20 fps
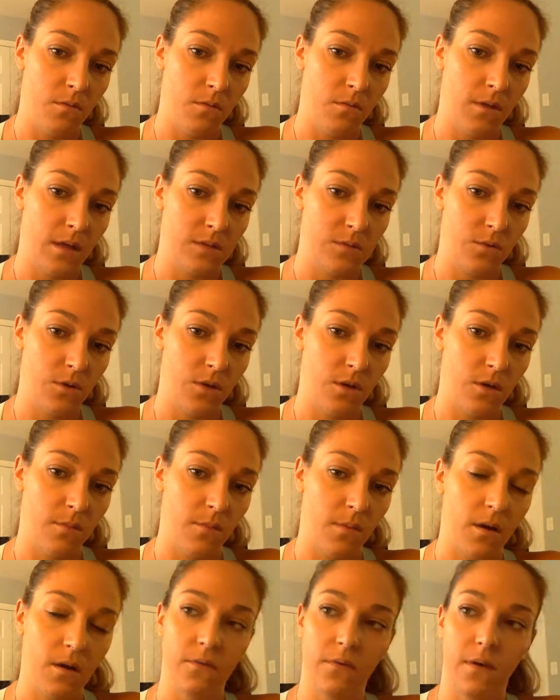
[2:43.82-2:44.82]
that's where you can
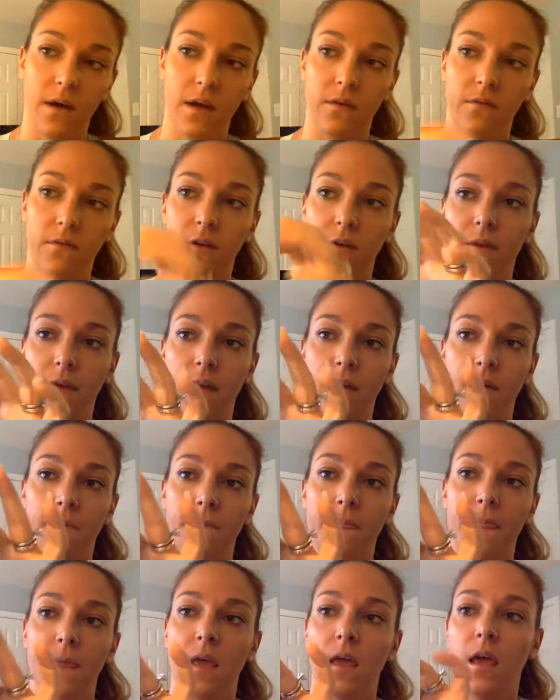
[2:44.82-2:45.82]
modify everything.
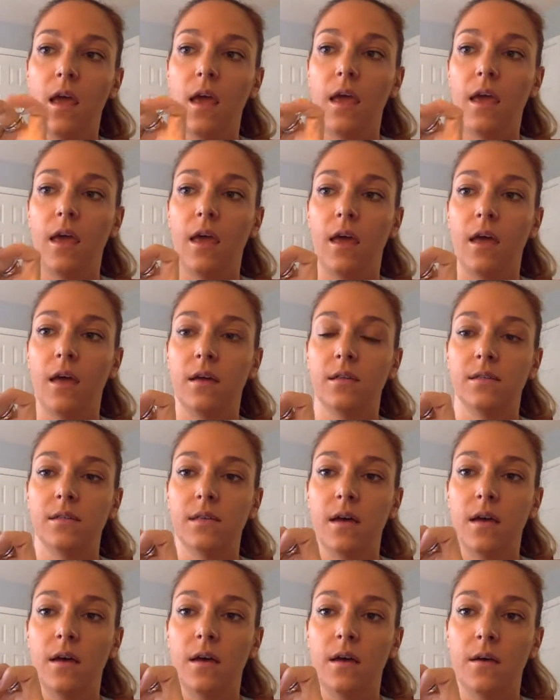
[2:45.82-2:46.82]
And
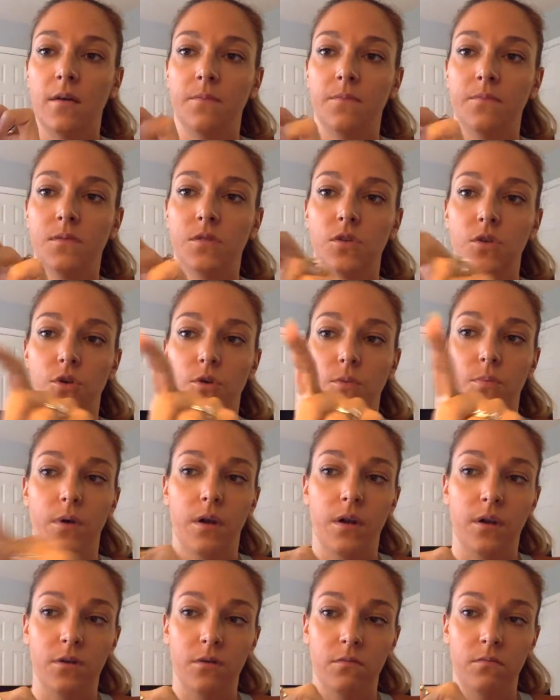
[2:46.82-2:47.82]
so you'll put
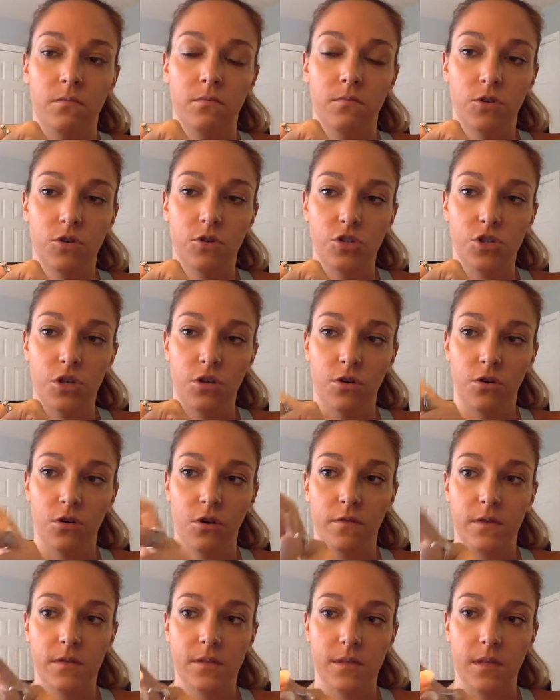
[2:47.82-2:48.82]
in your gender.
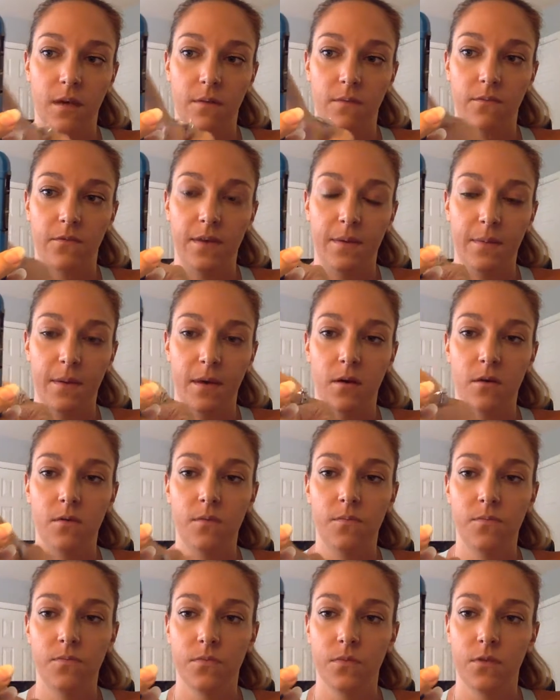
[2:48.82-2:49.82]
Obviously, I'm
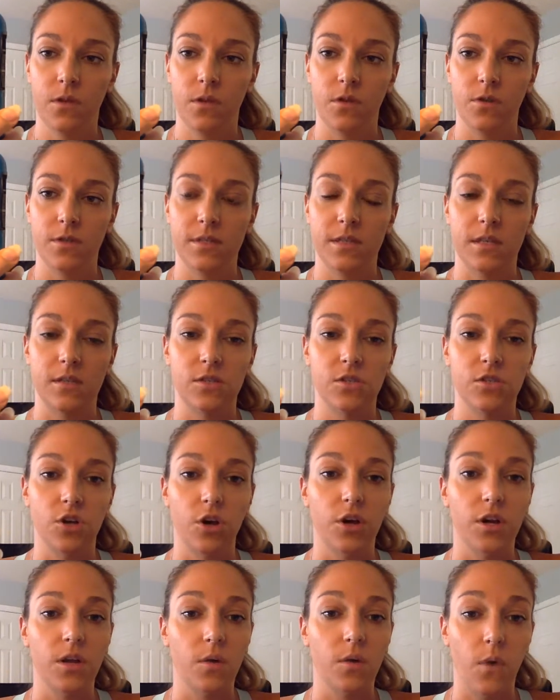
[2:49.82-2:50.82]
female. And you say
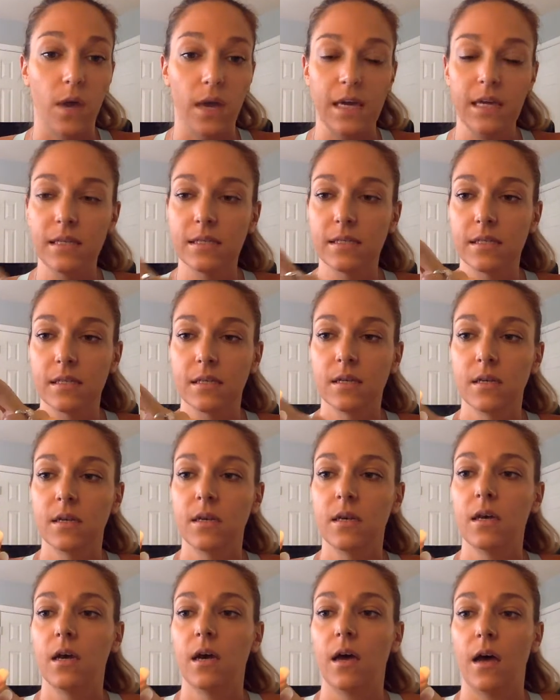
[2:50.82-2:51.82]
starting weight.
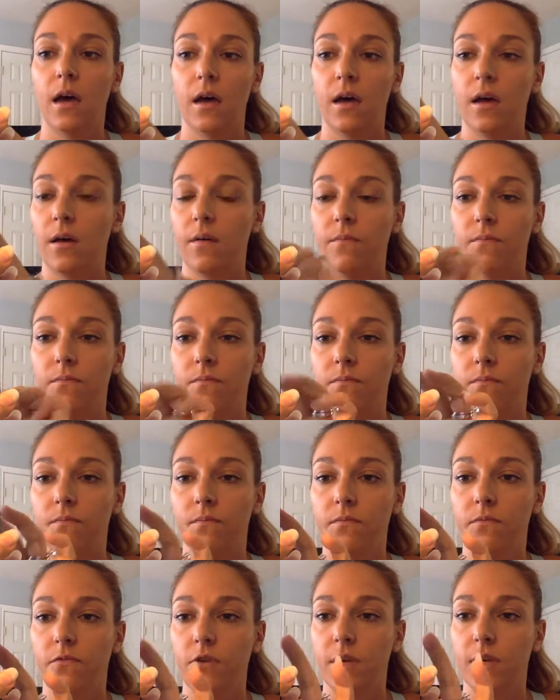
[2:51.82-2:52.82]

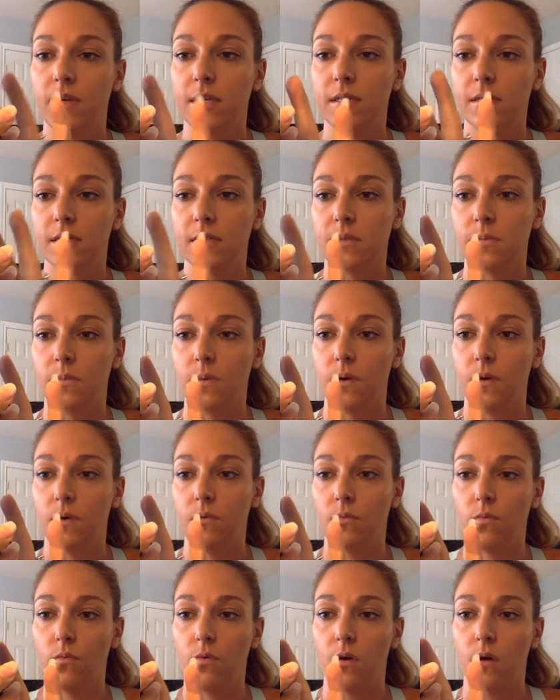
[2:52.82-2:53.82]
For ease, let's put
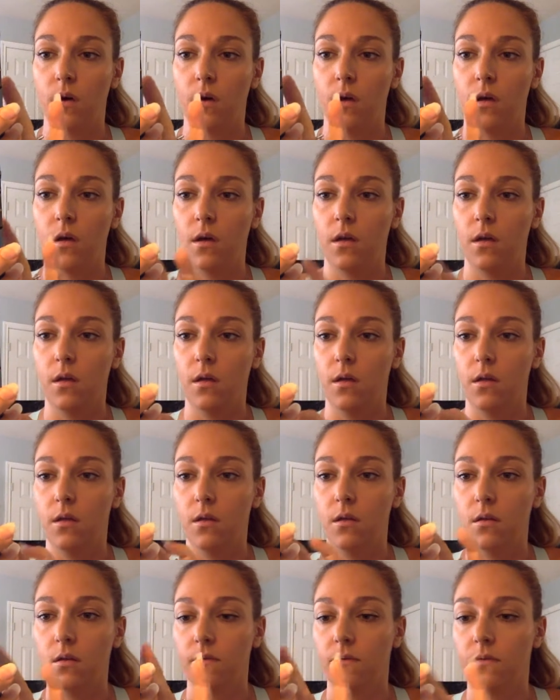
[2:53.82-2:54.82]

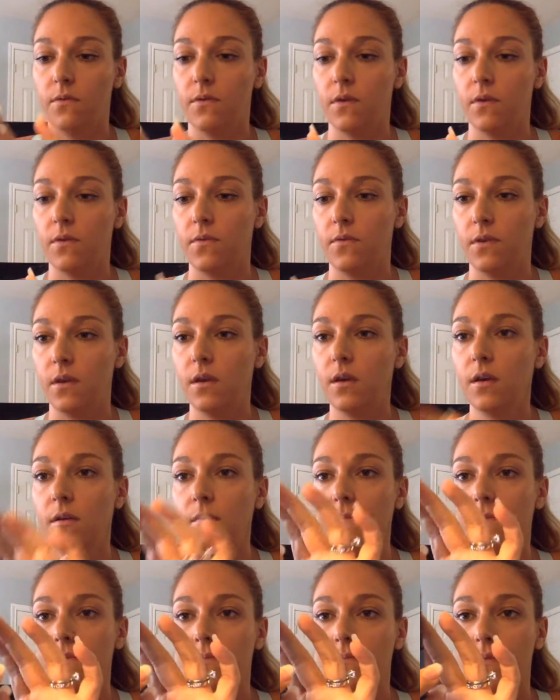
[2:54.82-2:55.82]
150
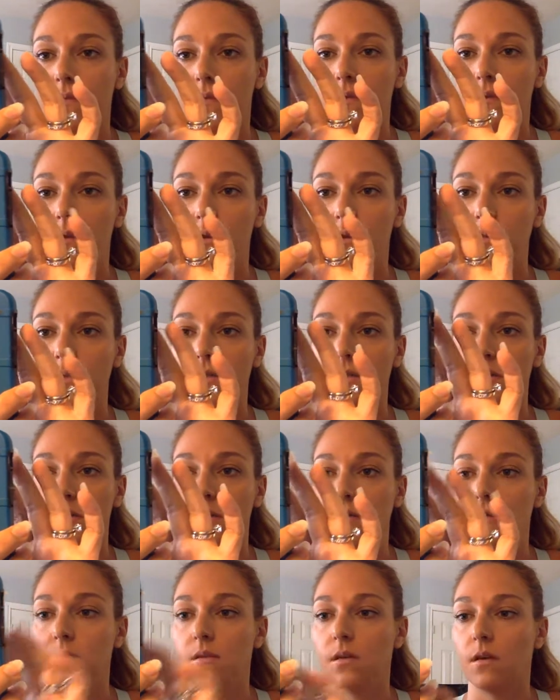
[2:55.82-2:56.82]
as this
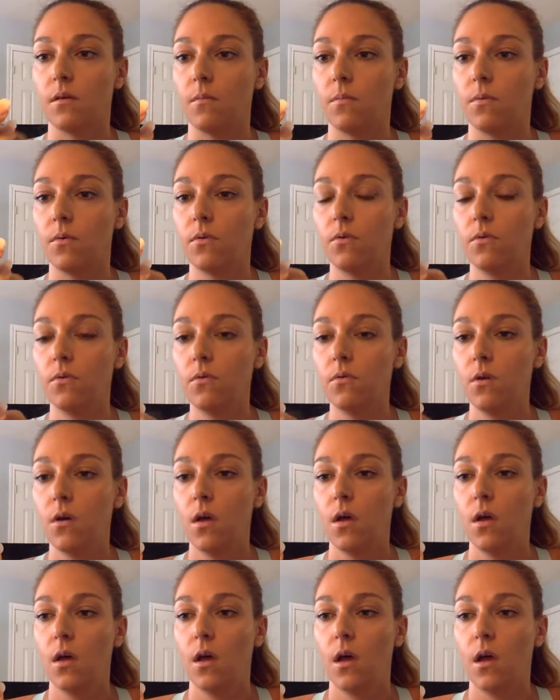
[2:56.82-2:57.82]
example.
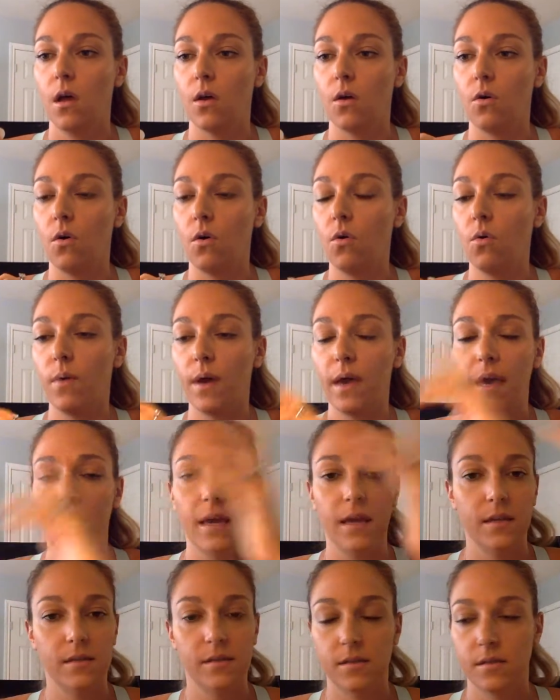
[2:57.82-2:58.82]
Goal
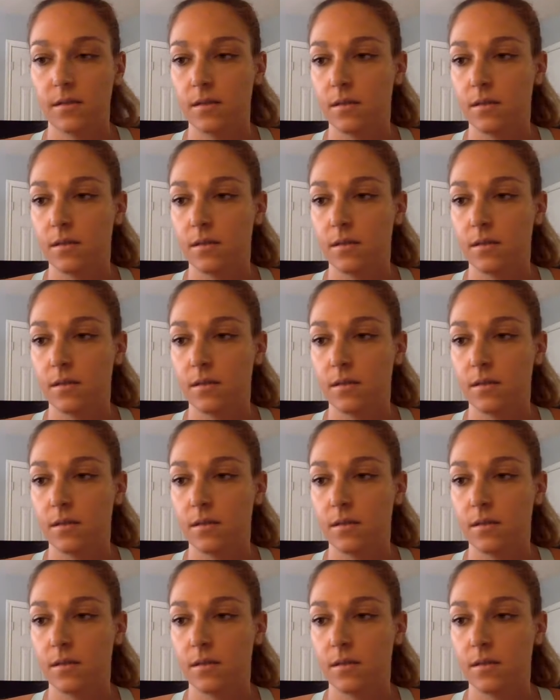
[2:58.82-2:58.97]
weight,